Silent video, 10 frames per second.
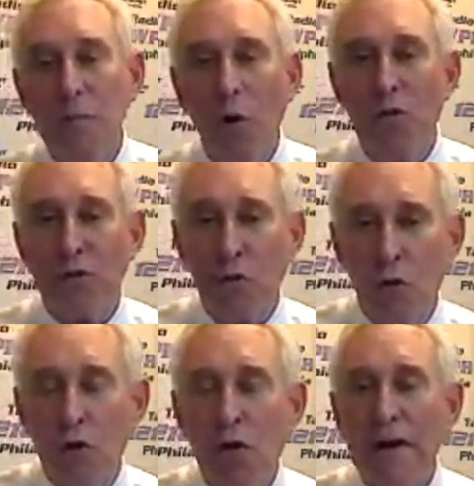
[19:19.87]
with both
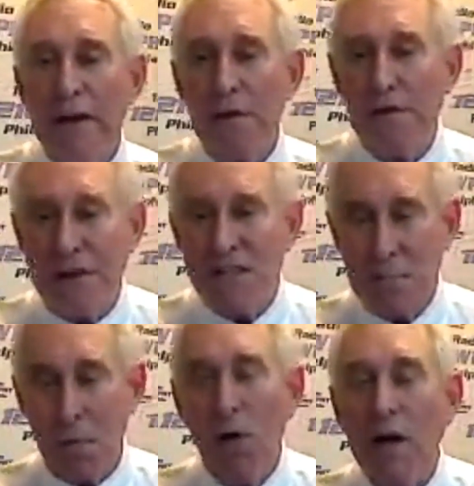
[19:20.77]
Google and
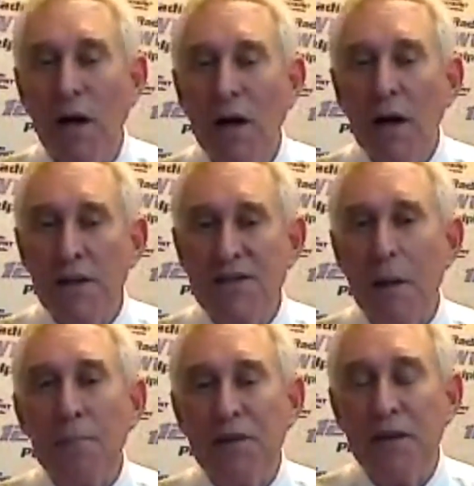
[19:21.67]
Facebook,
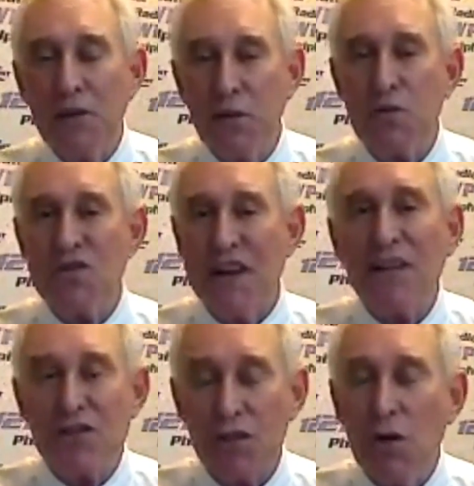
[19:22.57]
attempting to
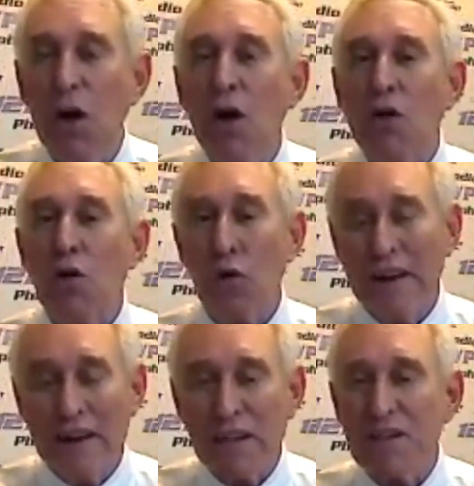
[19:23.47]
censor
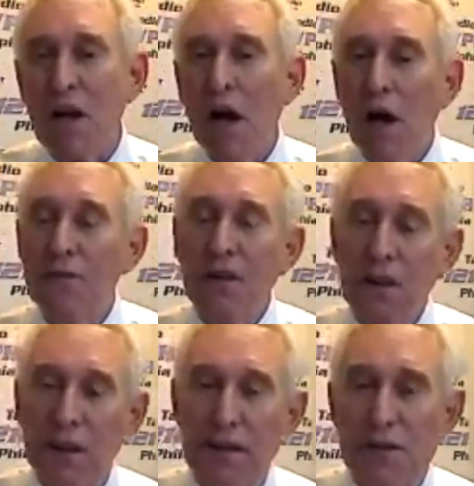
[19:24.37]
critics of the
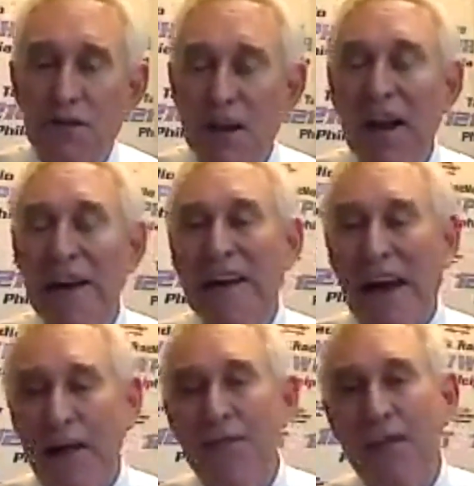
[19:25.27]
Clintons and
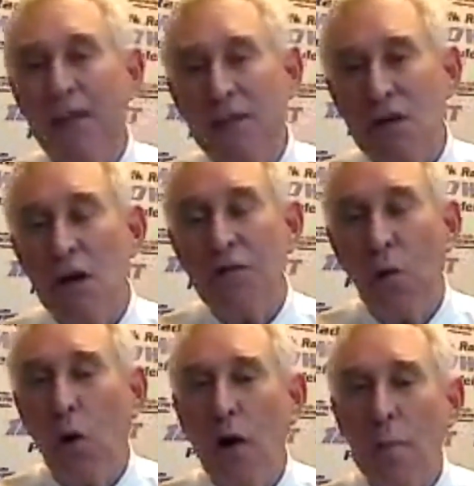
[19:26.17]
advocates
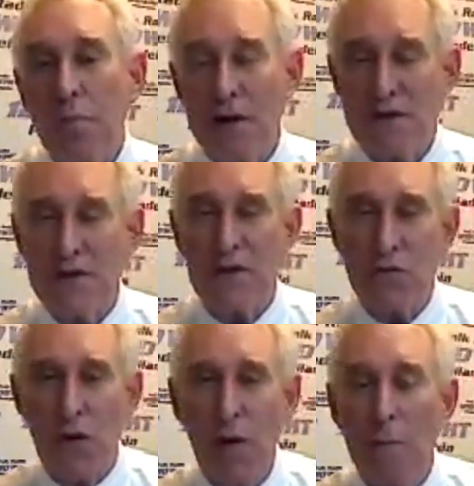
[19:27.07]
for President
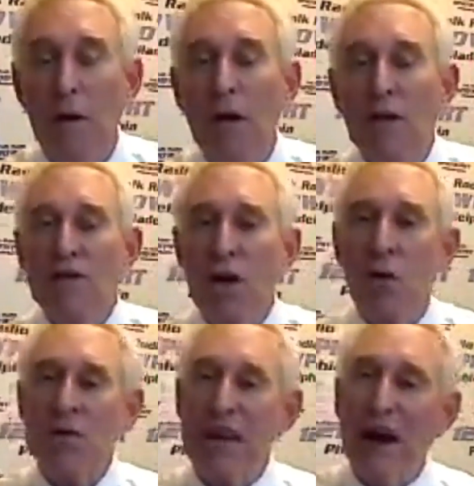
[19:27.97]
Trump.
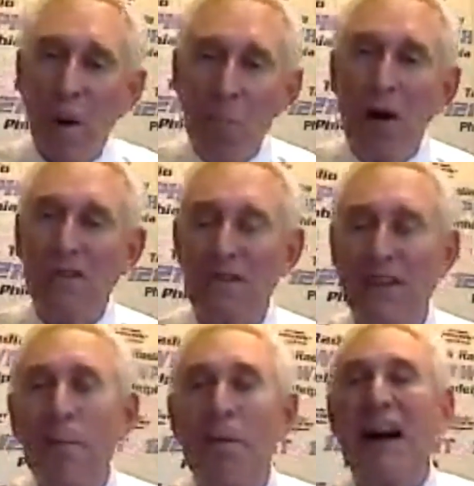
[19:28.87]
So to help us
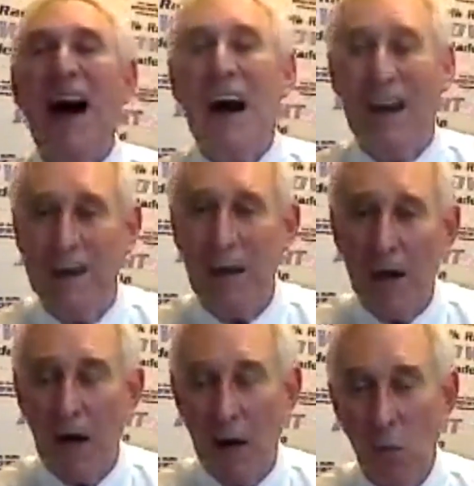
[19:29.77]
keep an eye
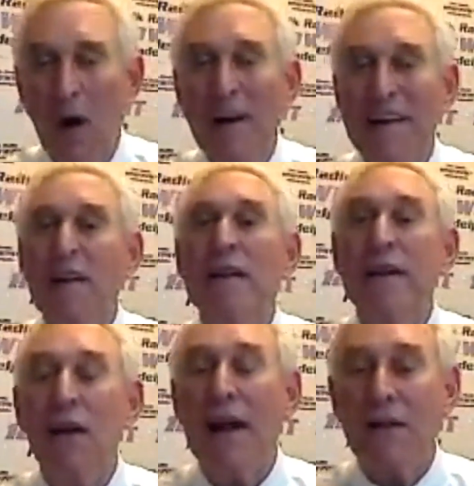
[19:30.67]
on what
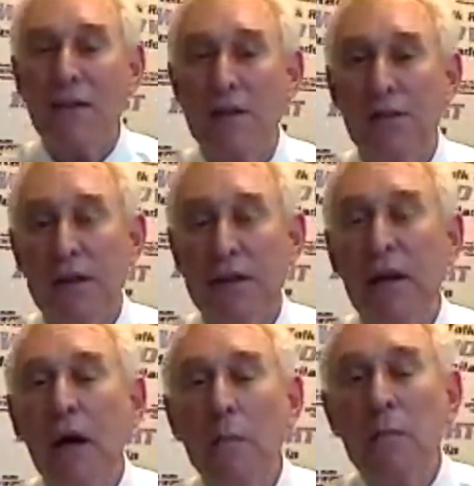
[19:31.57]
illegal
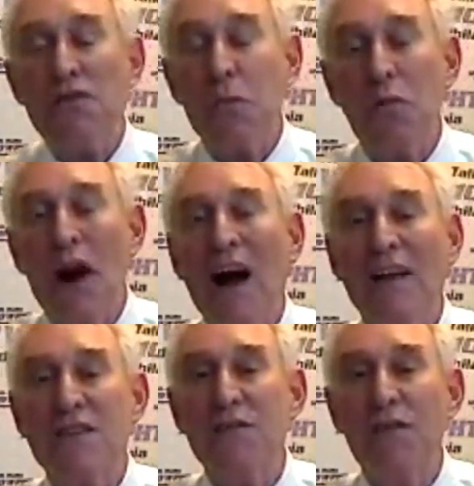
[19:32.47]
activity Mister
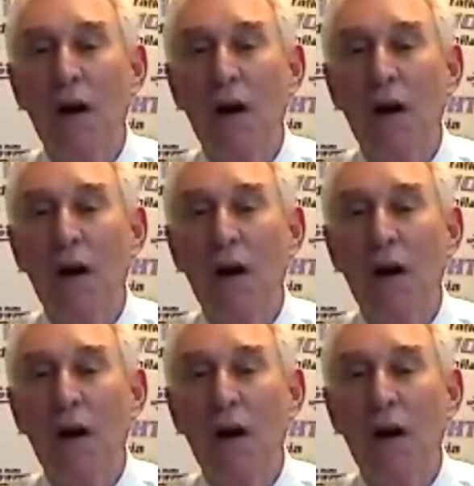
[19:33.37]
Brock is